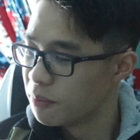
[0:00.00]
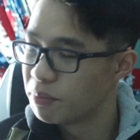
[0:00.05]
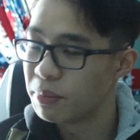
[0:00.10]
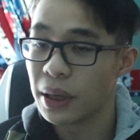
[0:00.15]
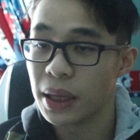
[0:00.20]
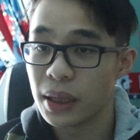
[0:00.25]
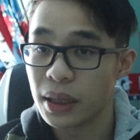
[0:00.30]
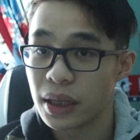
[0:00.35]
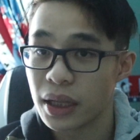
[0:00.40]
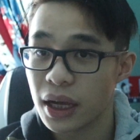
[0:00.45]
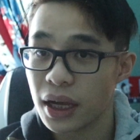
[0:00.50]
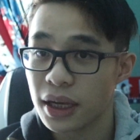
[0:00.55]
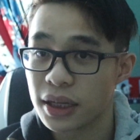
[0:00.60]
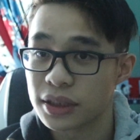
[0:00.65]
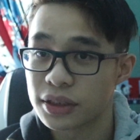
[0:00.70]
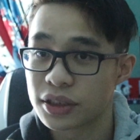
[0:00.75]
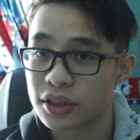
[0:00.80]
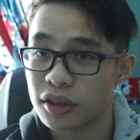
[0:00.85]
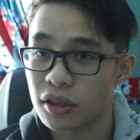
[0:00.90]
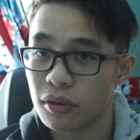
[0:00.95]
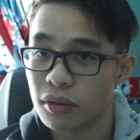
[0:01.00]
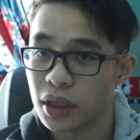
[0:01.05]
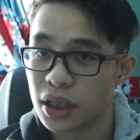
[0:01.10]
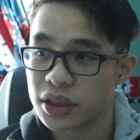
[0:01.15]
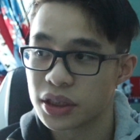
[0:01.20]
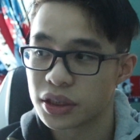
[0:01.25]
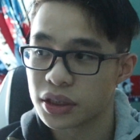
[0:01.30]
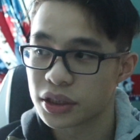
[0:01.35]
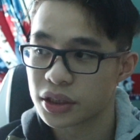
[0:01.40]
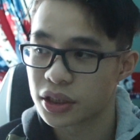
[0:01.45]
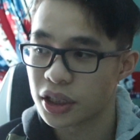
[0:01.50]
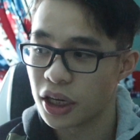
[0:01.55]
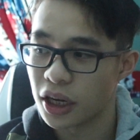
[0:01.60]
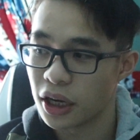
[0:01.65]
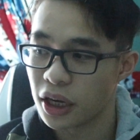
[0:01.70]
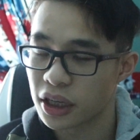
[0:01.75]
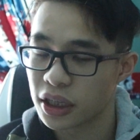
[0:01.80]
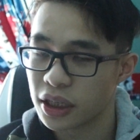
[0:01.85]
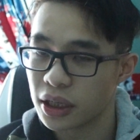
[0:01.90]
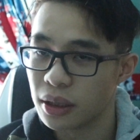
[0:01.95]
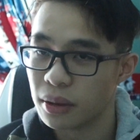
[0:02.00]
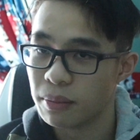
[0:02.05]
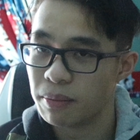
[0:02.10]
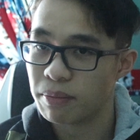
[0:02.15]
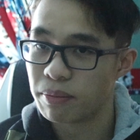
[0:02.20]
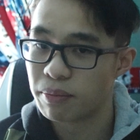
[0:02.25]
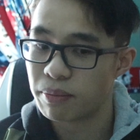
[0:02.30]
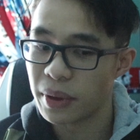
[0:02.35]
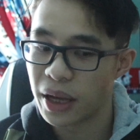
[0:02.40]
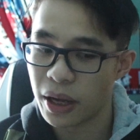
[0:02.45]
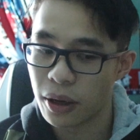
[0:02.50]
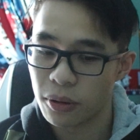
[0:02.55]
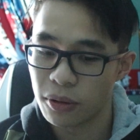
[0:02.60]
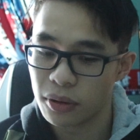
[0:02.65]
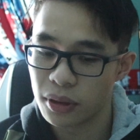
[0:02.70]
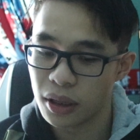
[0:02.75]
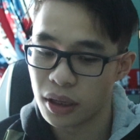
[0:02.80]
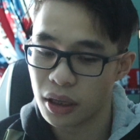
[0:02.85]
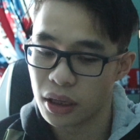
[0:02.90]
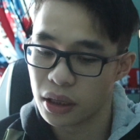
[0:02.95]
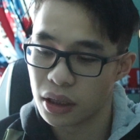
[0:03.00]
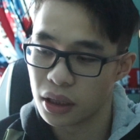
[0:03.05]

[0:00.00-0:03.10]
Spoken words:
But yeah, so let's just talk about